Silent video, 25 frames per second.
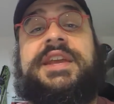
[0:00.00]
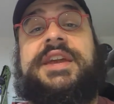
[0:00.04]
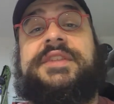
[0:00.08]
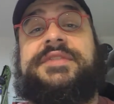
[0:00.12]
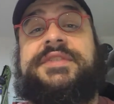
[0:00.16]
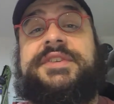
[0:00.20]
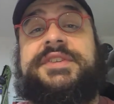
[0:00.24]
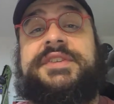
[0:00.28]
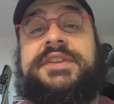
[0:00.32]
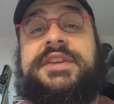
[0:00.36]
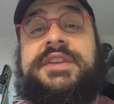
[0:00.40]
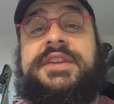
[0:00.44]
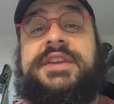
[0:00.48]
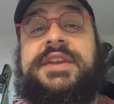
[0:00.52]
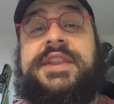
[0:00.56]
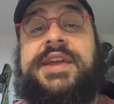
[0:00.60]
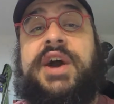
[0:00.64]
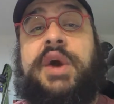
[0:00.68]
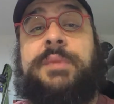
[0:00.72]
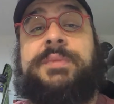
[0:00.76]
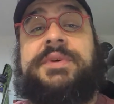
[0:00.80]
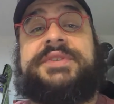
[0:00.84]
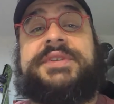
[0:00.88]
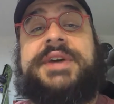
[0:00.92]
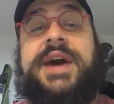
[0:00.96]
in the City
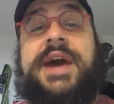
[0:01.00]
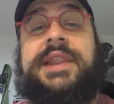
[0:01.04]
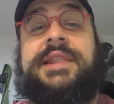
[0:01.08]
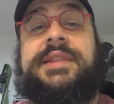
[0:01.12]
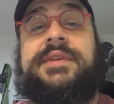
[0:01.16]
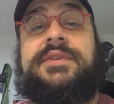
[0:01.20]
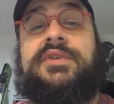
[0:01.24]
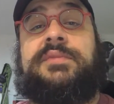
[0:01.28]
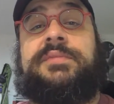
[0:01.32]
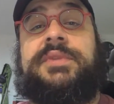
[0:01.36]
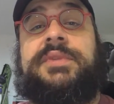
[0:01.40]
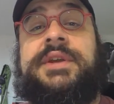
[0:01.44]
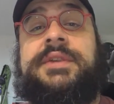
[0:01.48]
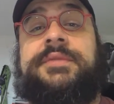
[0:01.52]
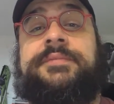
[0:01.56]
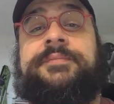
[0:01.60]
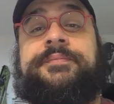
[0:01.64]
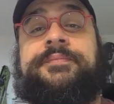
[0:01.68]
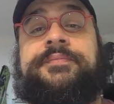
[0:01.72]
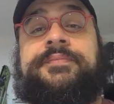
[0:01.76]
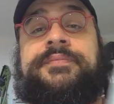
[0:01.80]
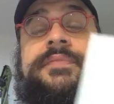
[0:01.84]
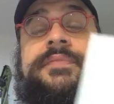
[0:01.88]
and help us out a little bit.